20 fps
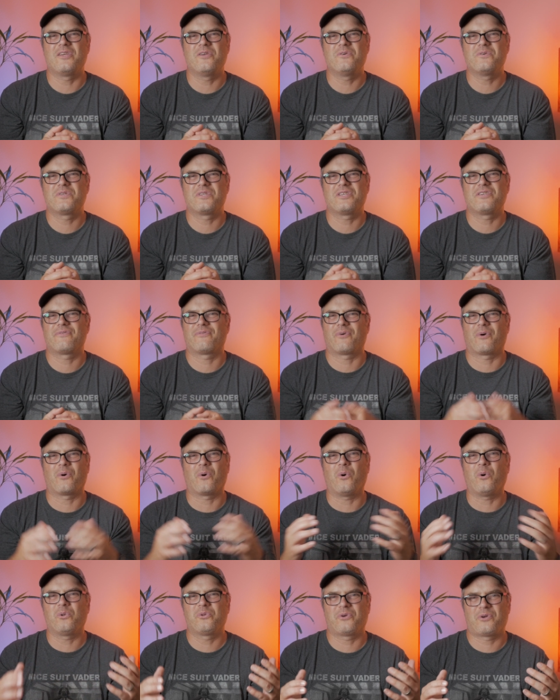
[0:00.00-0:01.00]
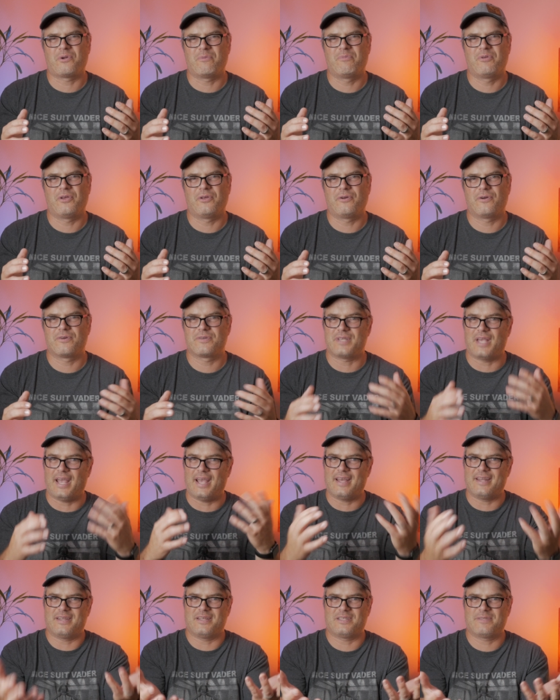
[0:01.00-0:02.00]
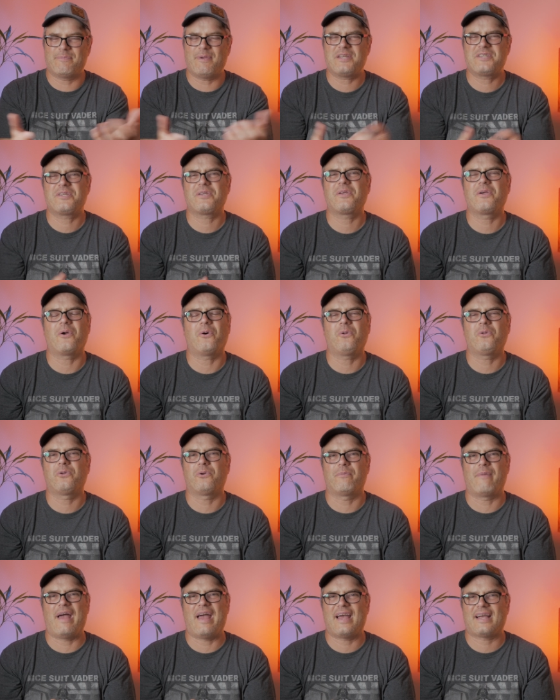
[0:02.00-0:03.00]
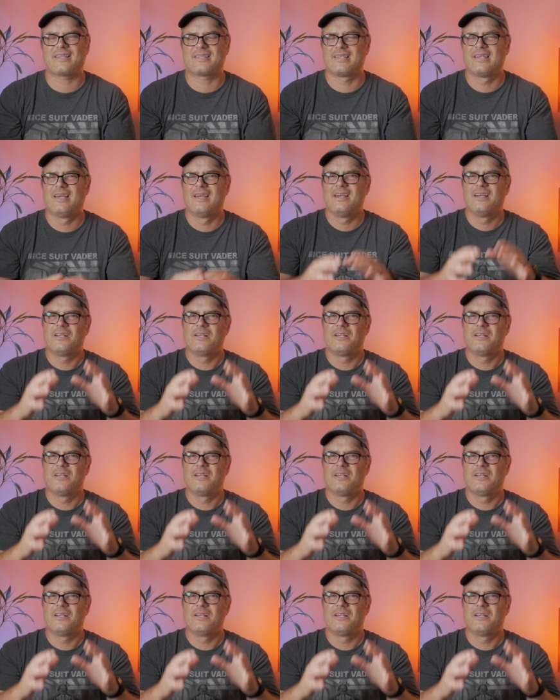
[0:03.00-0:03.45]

uses for older computers and especially older Macs.